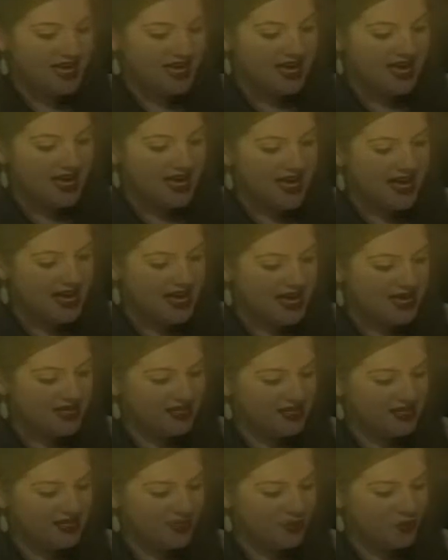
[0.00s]

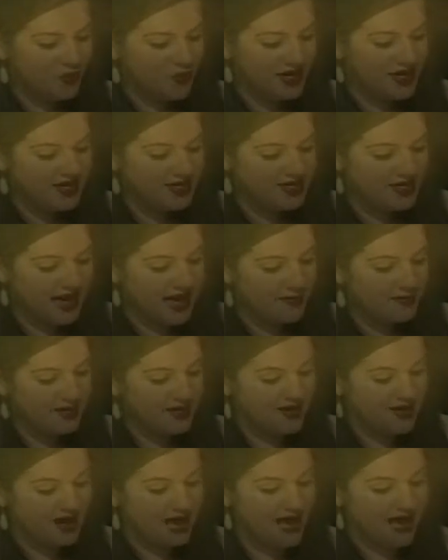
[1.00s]
And where is
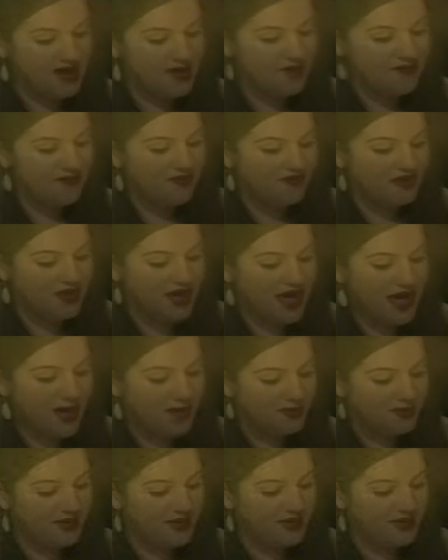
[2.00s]
happy? I am feeling
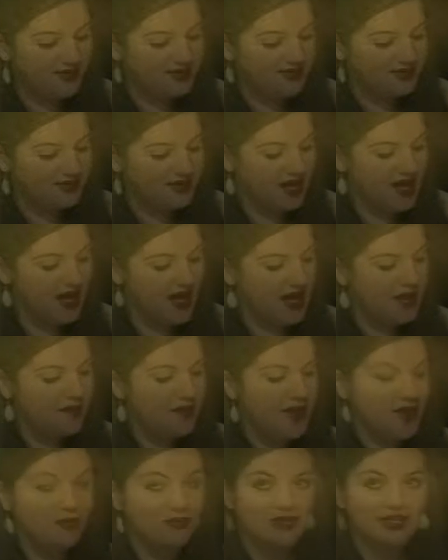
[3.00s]
happy.
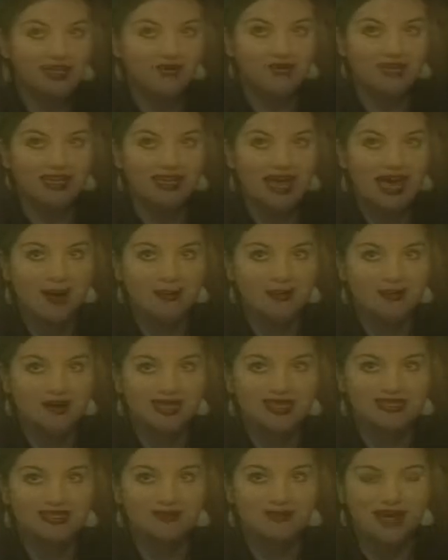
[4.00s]
I'm really feeling happy
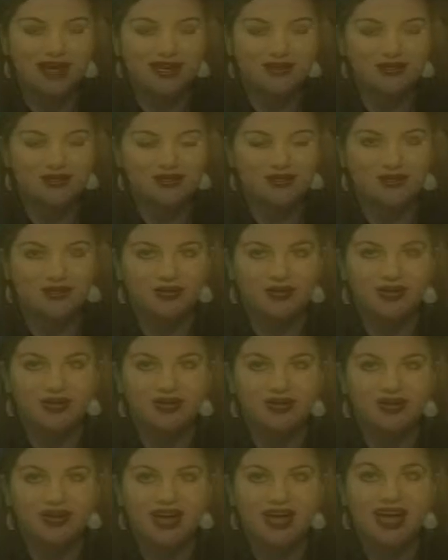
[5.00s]
because I'm back in the
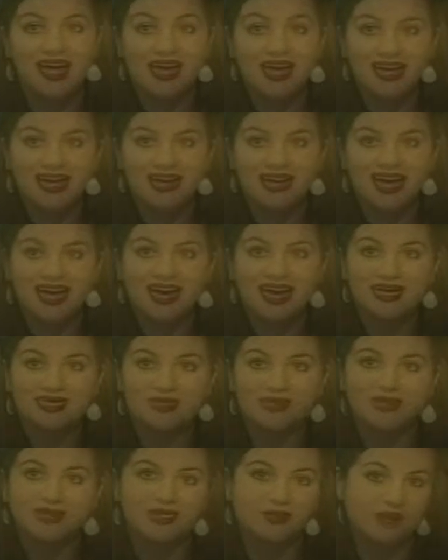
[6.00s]
studio and I got
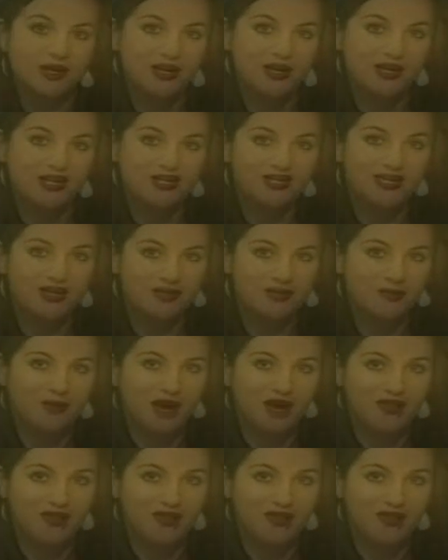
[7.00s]
to experience another part of the